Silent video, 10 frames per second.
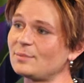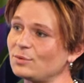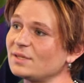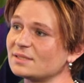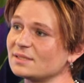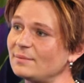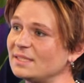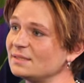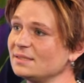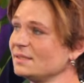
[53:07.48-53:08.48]
that point. I
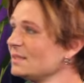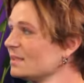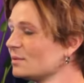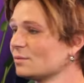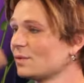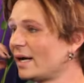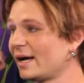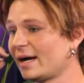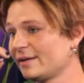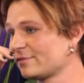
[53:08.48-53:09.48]
mean.
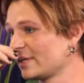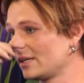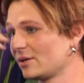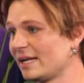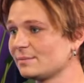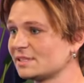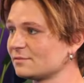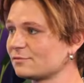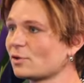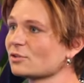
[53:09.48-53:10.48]
I forget her name.
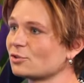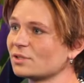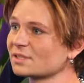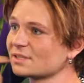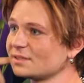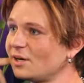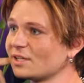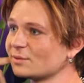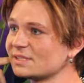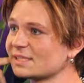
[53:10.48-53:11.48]
Front crooked Hollywood